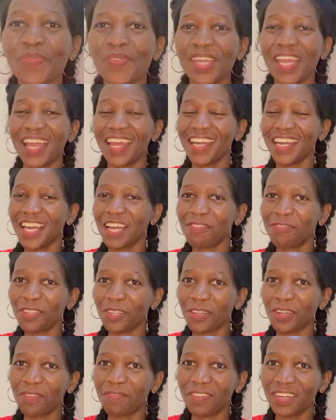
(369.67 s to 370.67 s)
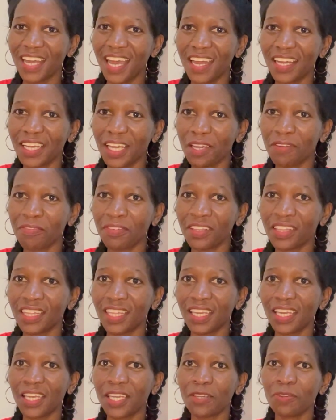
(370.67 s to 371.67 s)
And after you have done
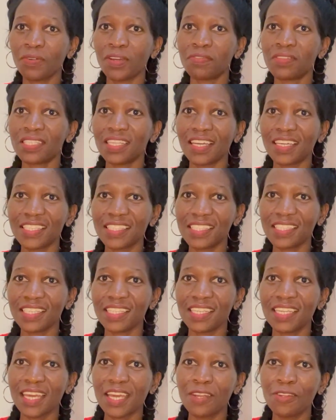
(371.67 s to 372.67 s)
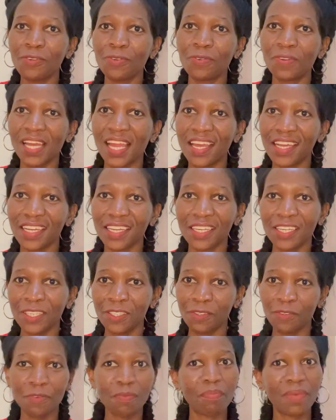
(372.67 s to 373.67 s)
everything, you have succeeded, you landed
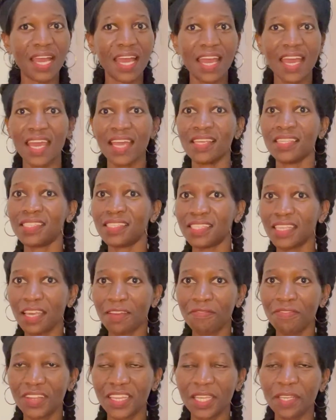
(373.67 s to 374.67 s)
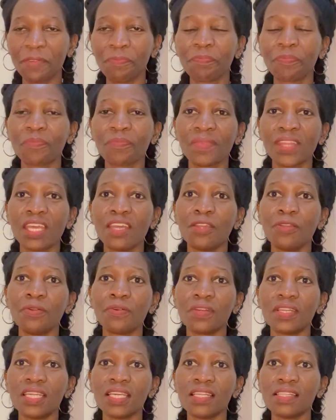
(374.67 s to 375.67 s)
in Dubai safely,
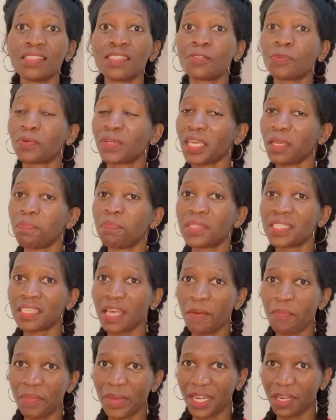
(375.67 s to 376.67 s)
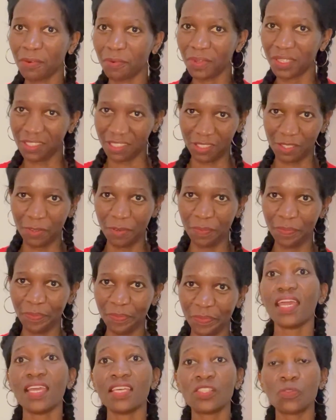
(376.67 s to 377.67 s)
you need to keep some money with you,
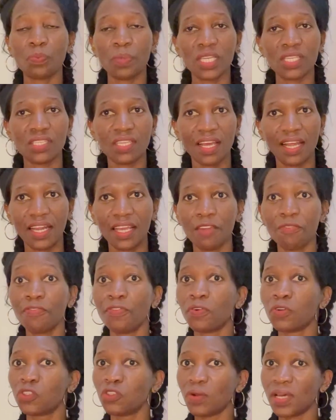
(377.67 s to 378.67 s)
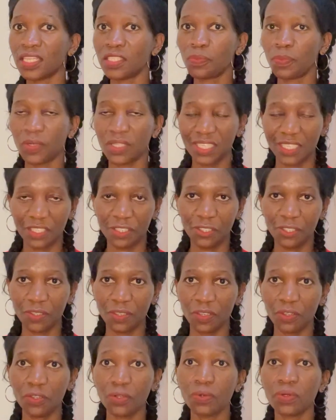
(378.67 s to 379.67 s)
especially for
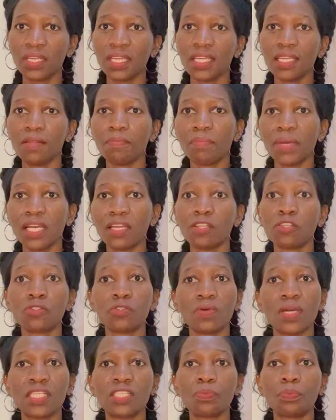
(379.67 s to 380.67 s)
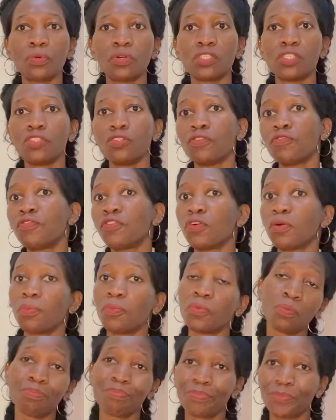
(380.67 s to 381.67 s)
transportation. You need money to transport you
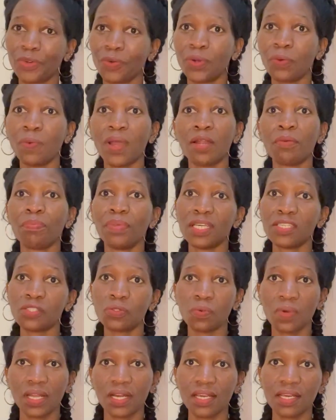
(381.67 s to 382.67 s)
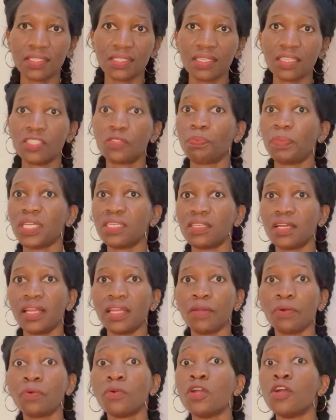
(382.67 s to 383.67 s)
from one place to another,
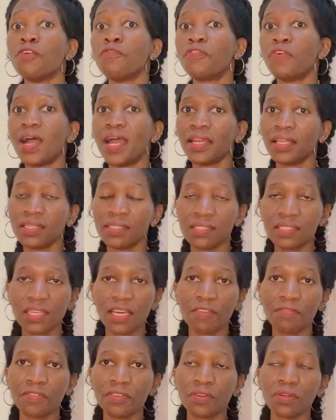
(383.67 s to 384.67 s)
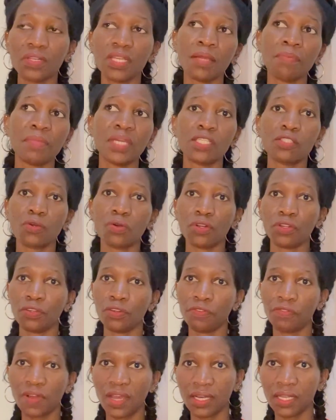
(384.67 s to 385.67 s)
especially for an interview. They might call
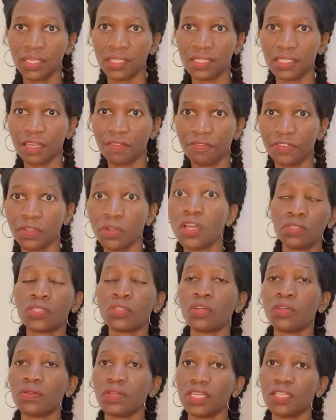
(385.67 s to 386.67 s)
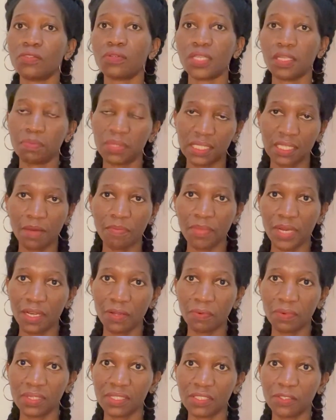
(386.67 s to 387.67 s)
you for an interview, so you need to keep some
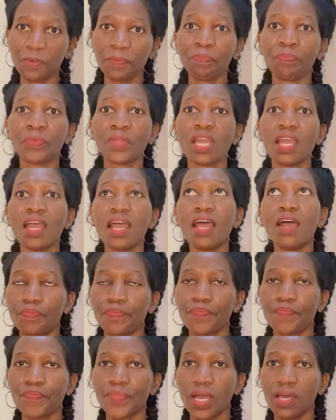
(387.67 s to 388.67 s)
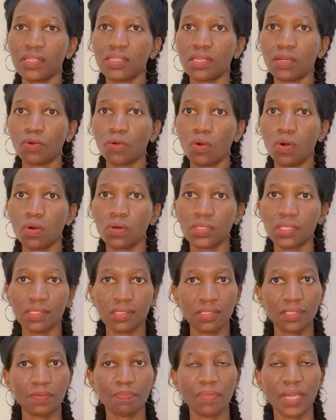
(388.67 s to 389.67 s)
money with you. Other
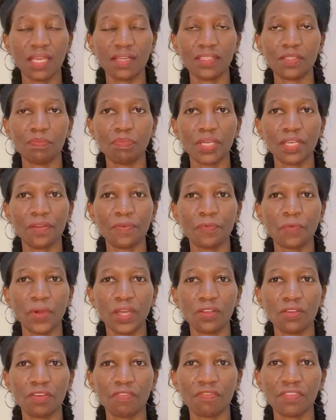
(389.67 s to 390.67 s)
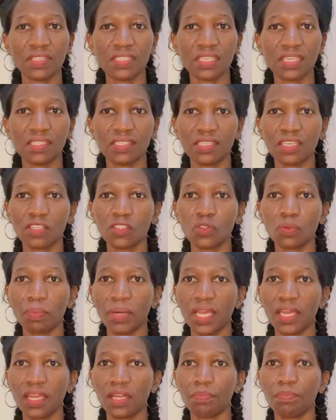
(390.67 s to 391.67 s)
costs might be when your visa is
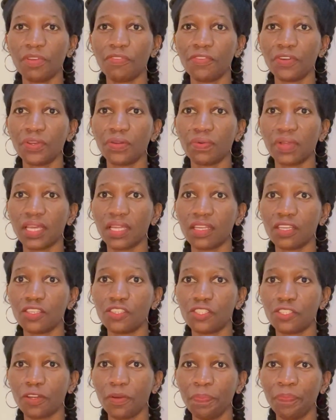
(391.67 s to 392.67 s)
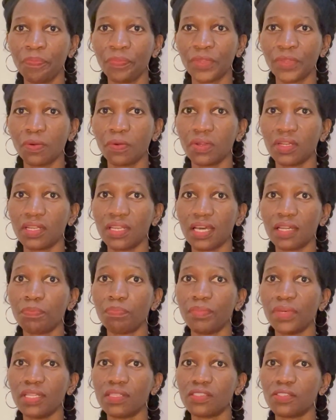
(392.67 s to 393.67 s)
expired before you get a job. That
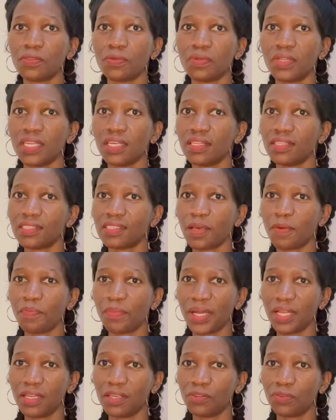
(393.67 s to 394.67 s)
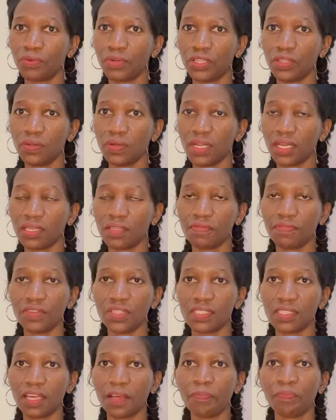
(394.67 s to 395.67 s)
means you need some money to renew that
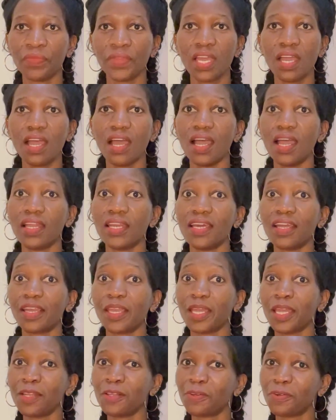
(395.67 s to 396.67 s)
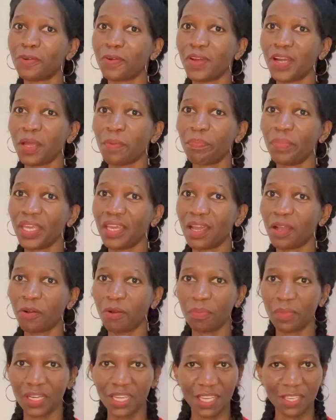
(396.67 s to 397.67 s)
visa, and again you're gonna pay
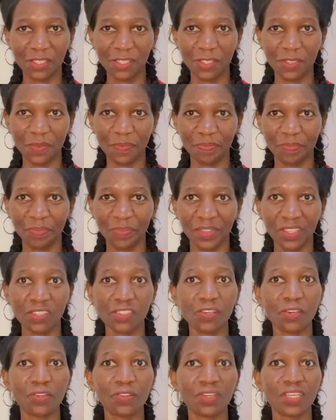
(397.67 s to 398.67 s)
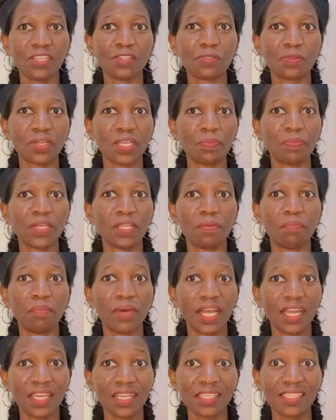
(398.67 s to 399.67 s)
accommodation. So you need to keep in
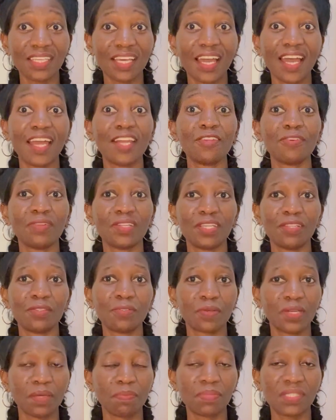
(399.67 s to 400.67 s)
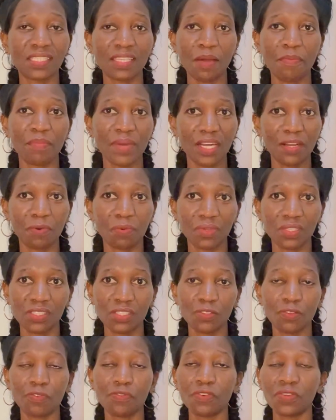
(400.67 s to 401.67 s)
mind, and you need to keep some money with
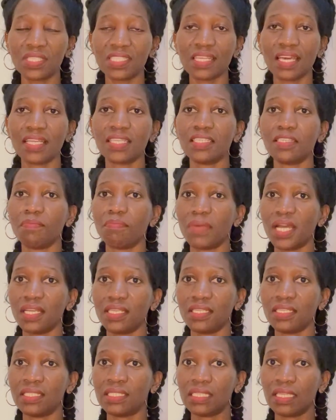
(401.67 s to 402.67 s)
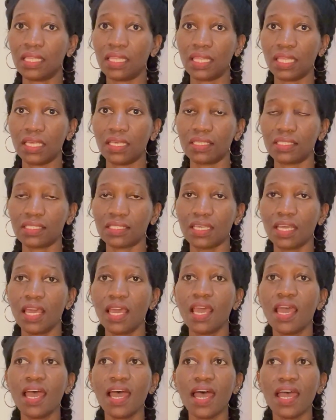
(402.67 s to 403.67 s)
you for such emergency things.
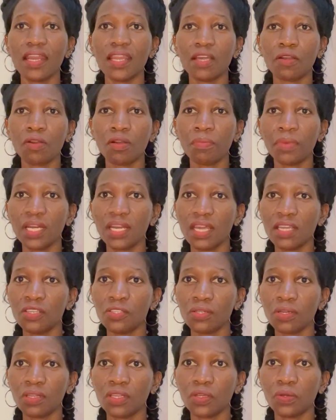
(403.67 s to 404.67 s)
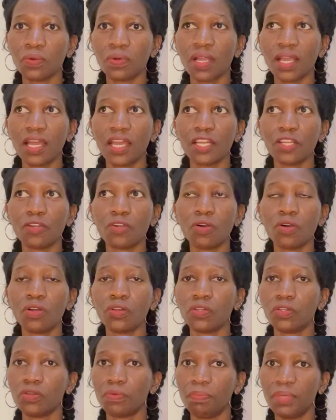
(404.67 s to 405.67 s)
And accommodation, you can go
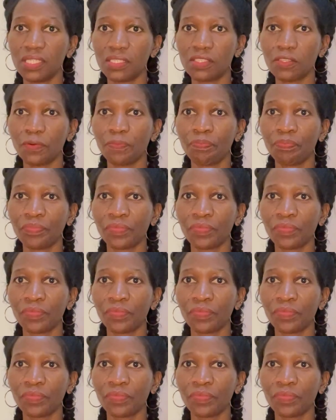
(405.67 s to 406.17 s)
on Dubizo.